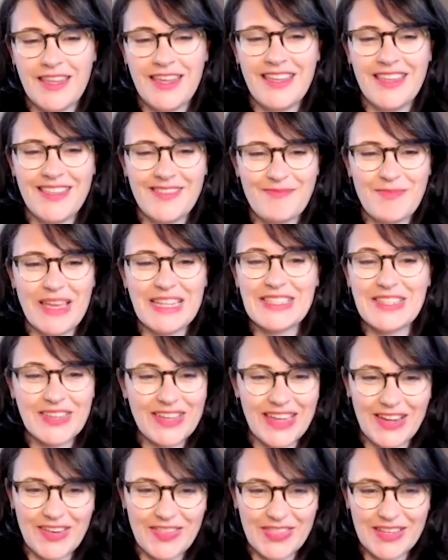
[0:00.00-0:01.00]
mental
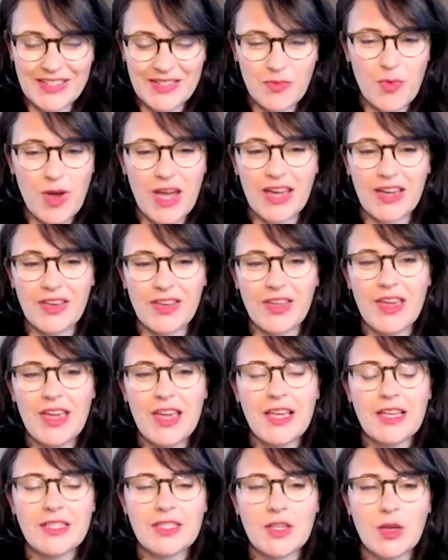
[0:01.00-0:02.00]
health as well.
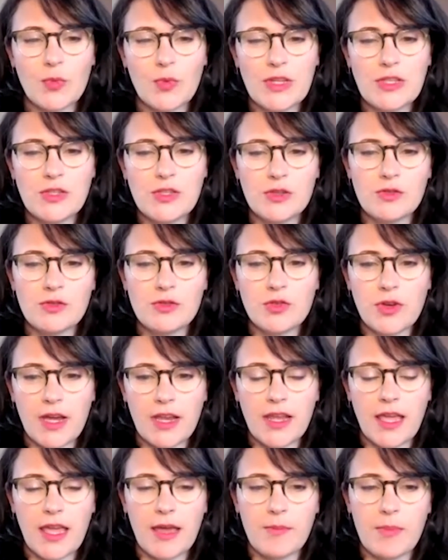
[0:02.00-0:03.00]
So we do try
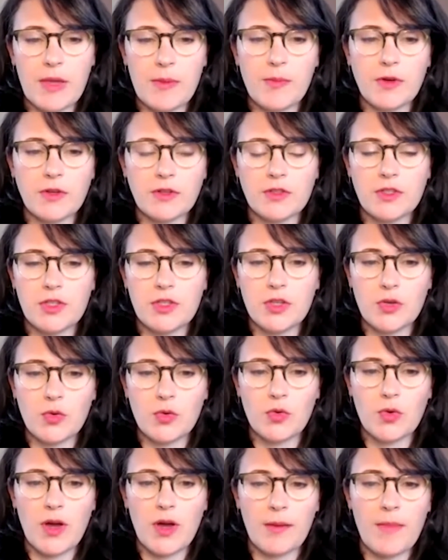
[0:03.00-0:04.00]
to get people
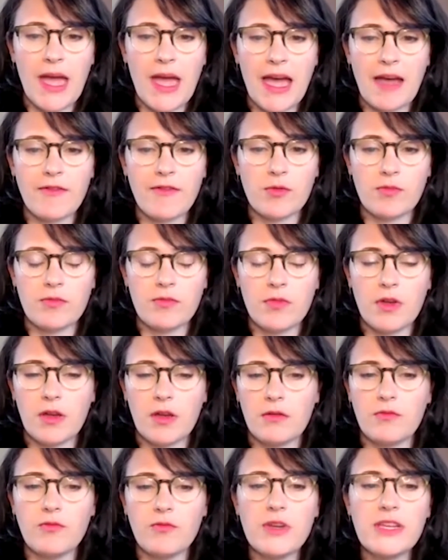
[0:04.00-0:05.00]
to have
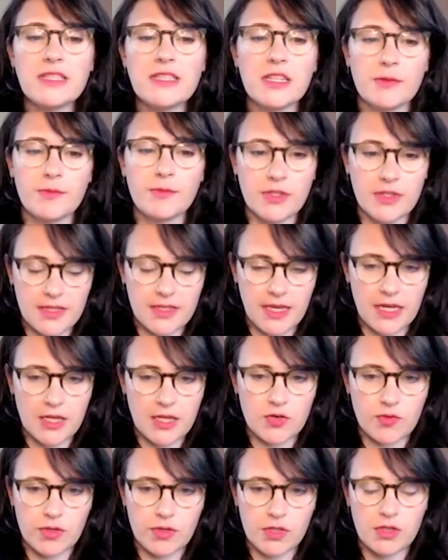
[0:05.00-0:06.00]
a reasonable
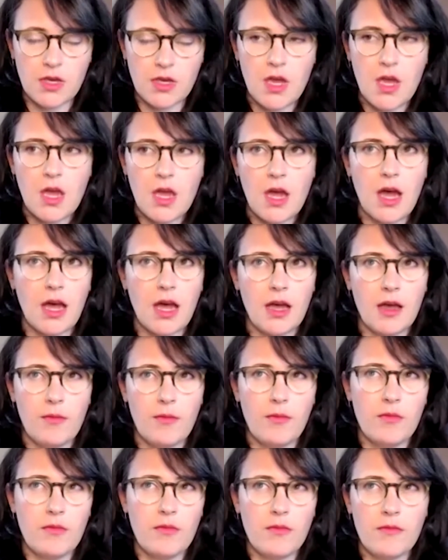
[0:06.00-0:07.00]
schedule.
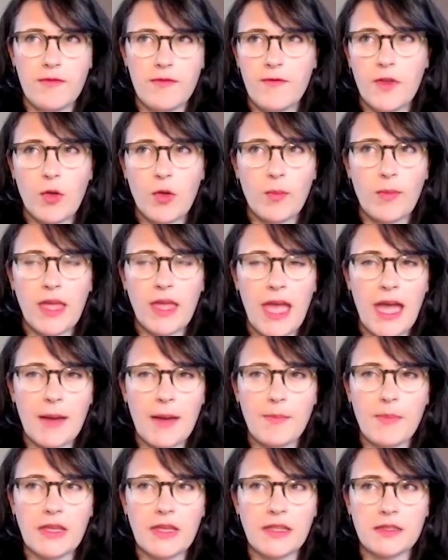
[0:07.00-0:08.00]
Filming
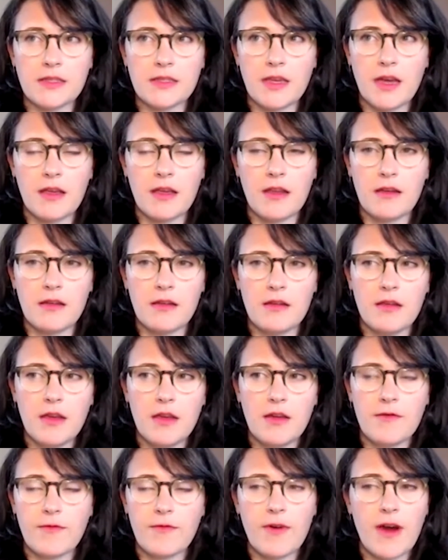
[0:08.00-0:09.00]
happens on
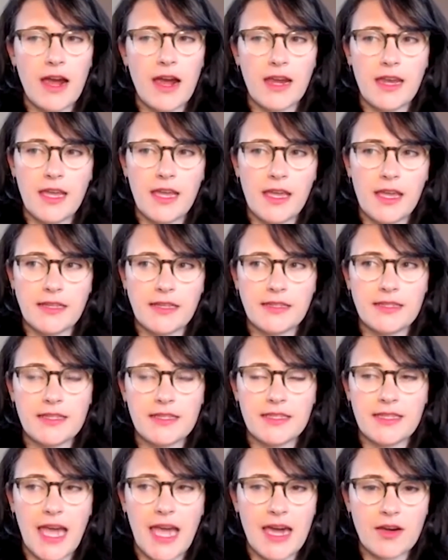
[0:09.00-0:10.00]
Friday and
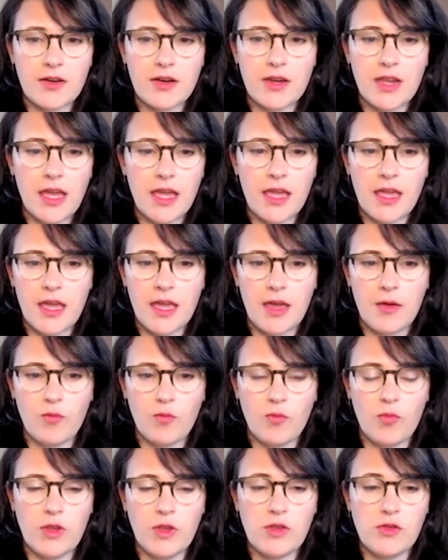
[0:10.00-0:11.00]
Saturday,
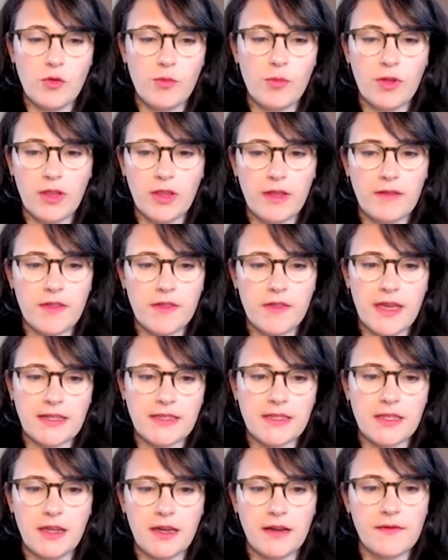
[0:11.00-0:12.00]
and we do believe that
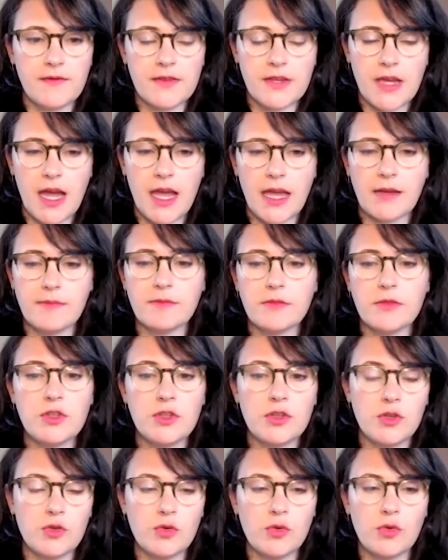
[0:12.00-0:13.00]
that's enough time
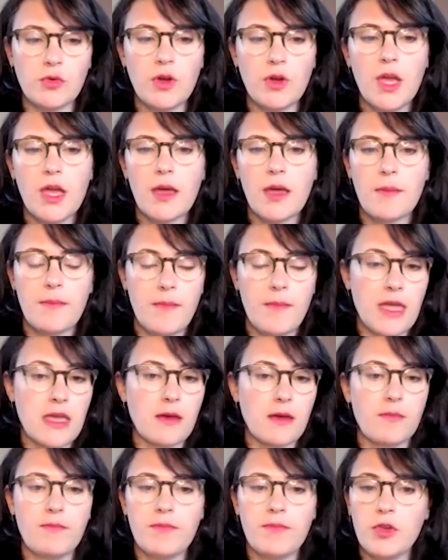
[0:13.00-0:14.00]
to make a
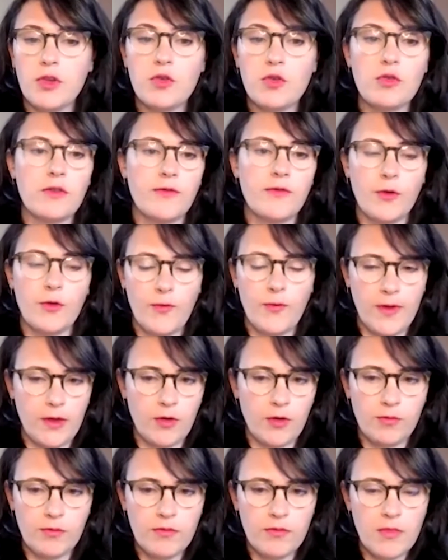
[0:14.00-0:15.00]
beautiful
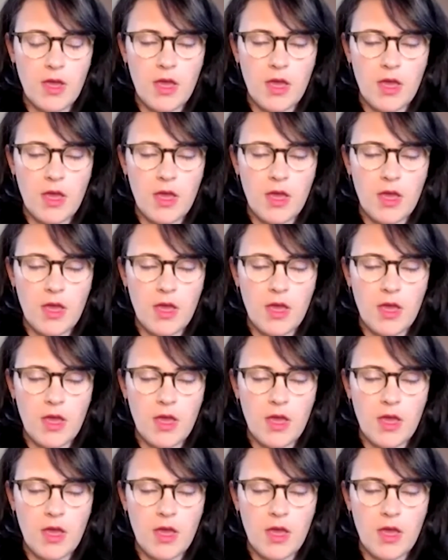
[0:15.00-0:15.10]
film.